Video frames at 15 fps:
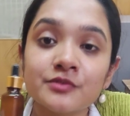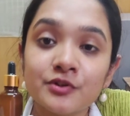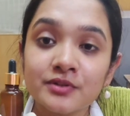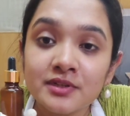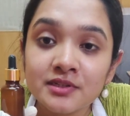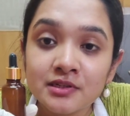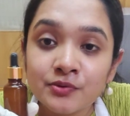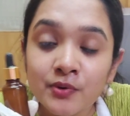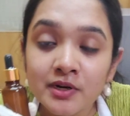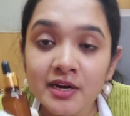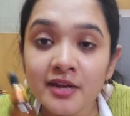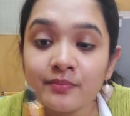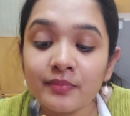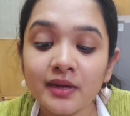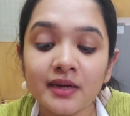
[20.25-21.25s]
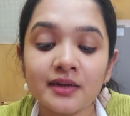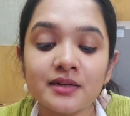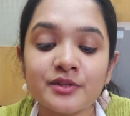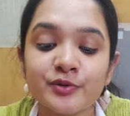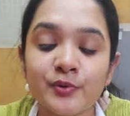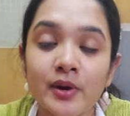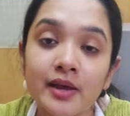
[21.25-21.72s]
So this is what I made.
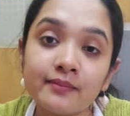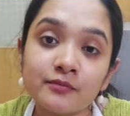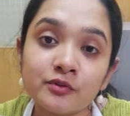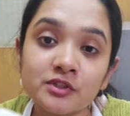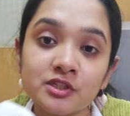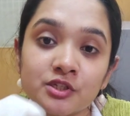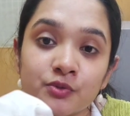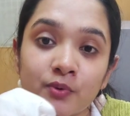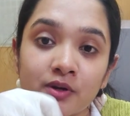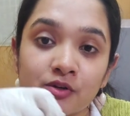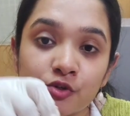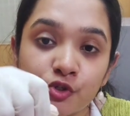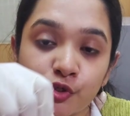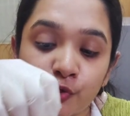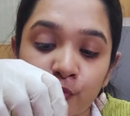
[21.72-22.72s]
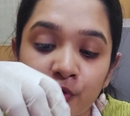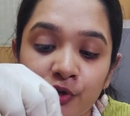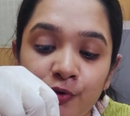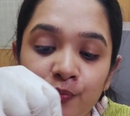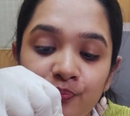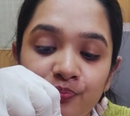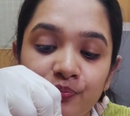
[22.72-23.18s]
So I'm just going to show you